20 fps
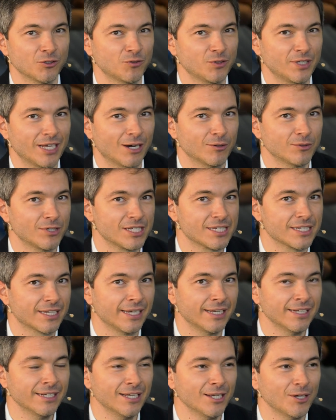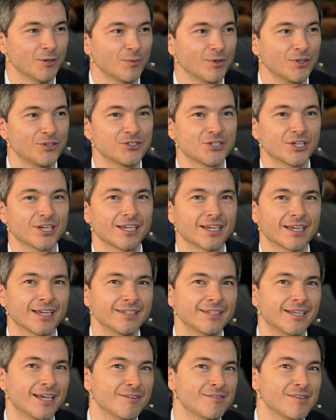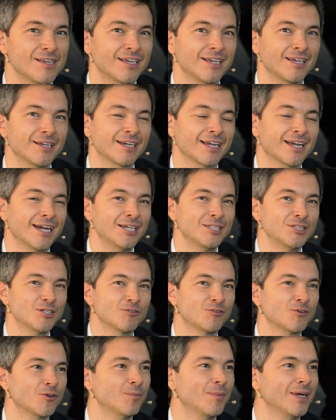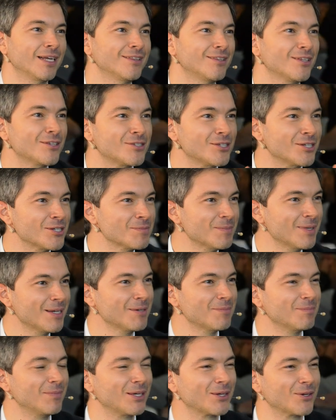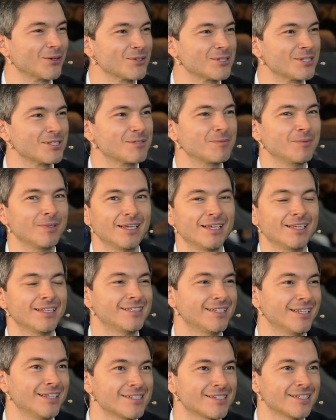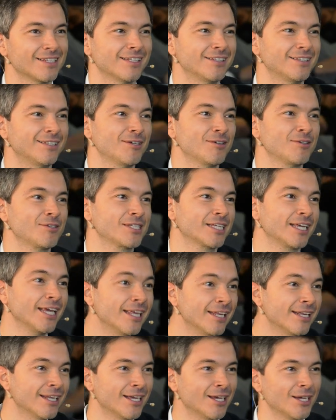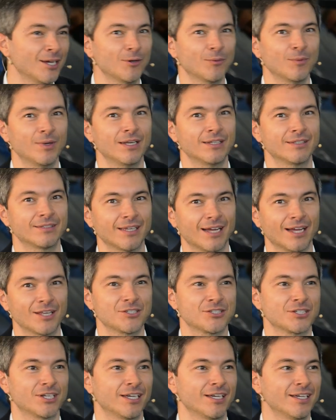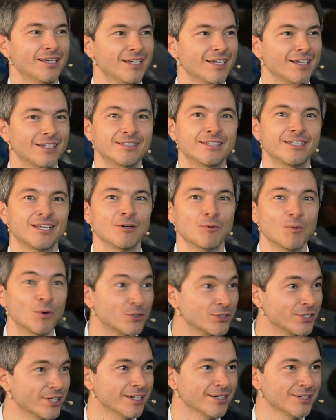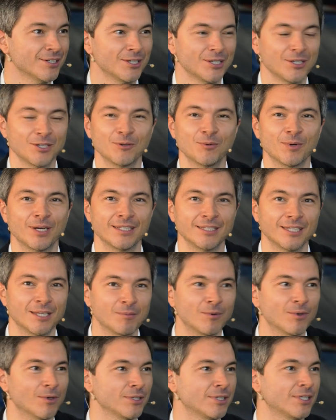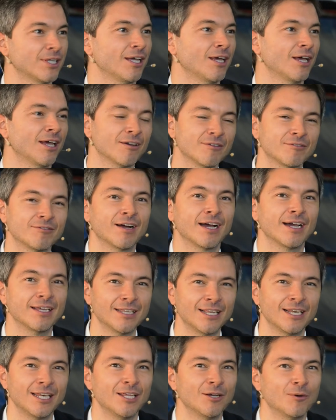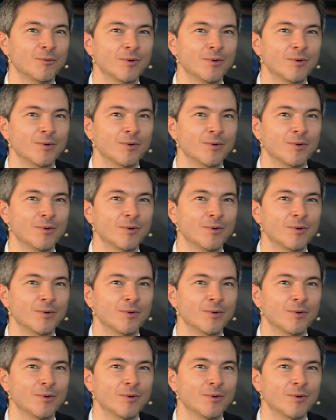of the outer skin, which can have a kind of romanticism, because it is the skin will touch the water when the boat finally